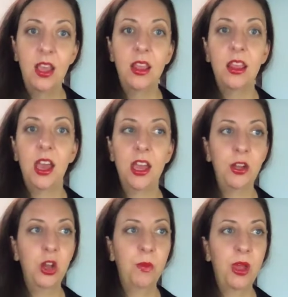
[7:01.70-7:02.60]
That
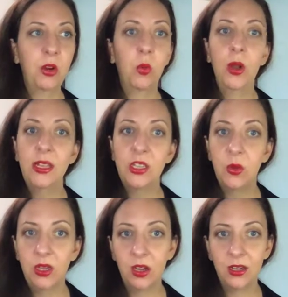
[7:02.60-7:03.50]
no matter what is
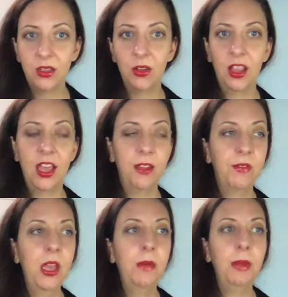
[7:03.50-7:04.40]
going on in their life,
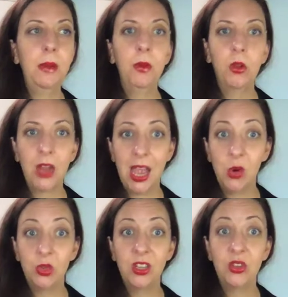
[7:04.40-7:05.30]
people are
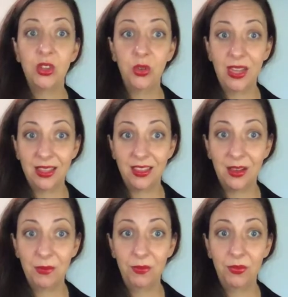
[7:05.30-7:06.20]
out to get
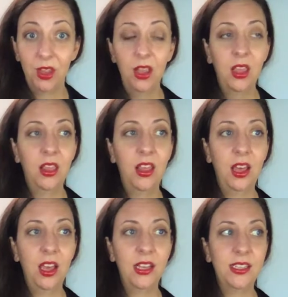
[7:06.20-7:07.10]
them.
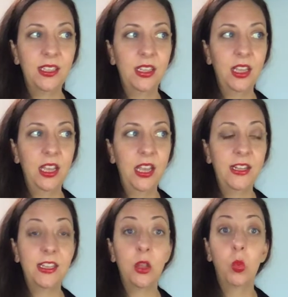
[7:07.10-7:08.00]
That
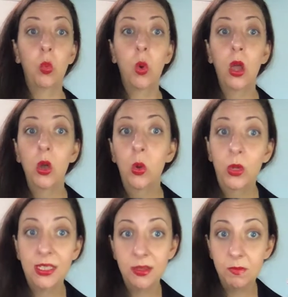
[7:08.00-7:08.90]
it's the woe
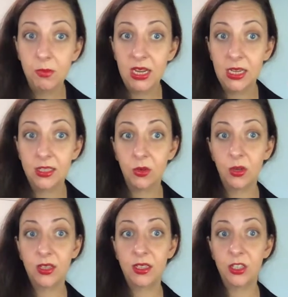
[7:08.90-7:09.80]
is me sort
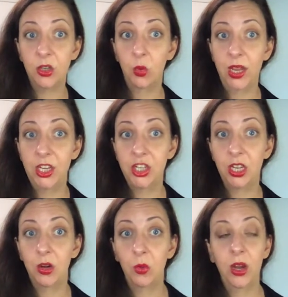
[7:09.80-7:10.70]
of situation
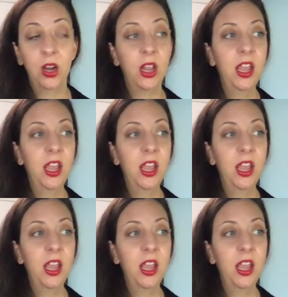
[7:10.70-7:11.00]
where